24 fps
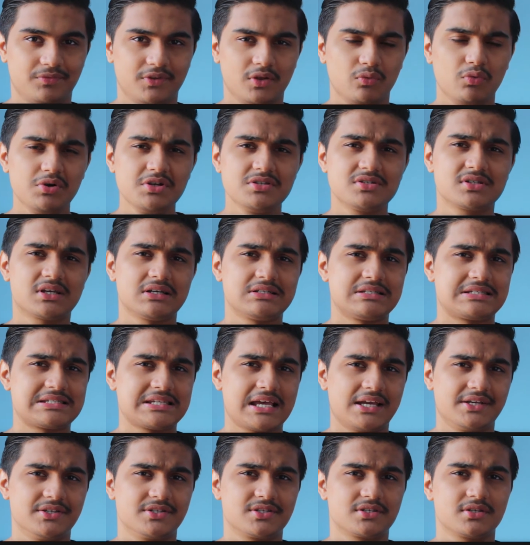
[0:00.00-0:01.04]
What is
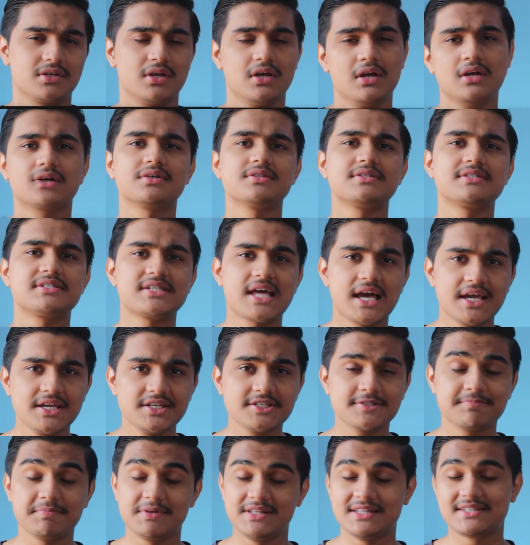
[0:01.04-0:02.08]
concise?
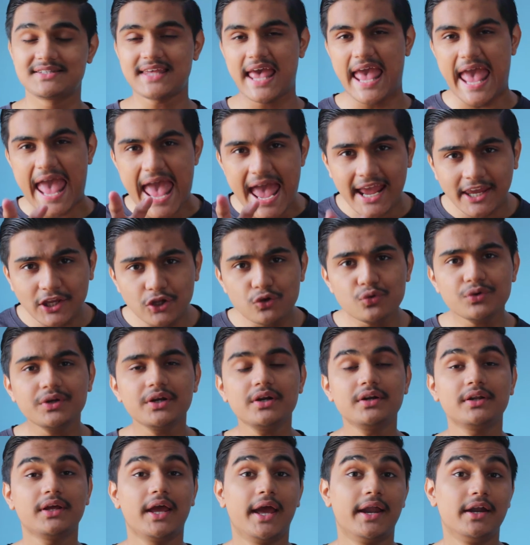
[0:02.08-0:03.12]
Concise means
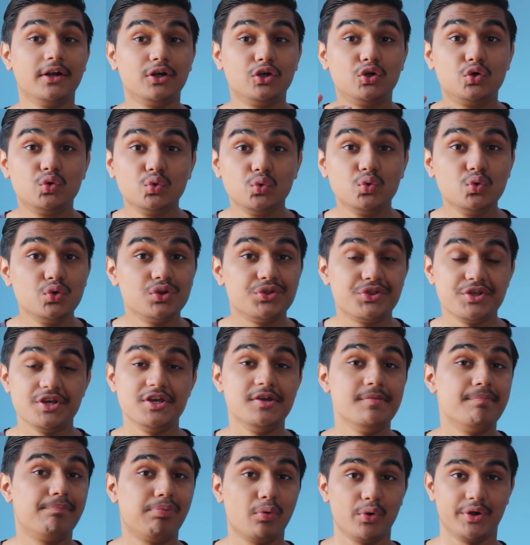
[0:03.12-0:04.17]
accurate and to
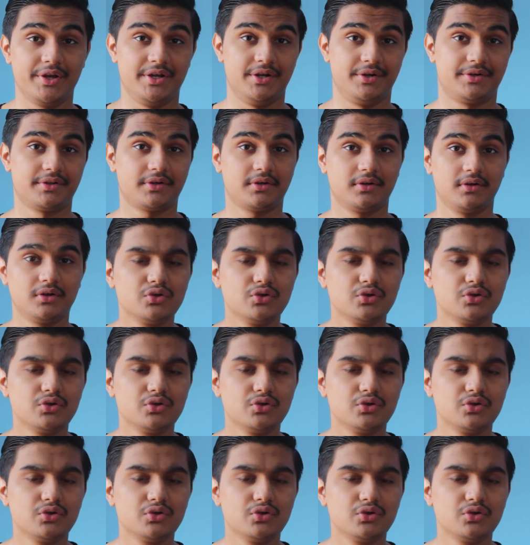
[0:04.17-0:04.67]
the point.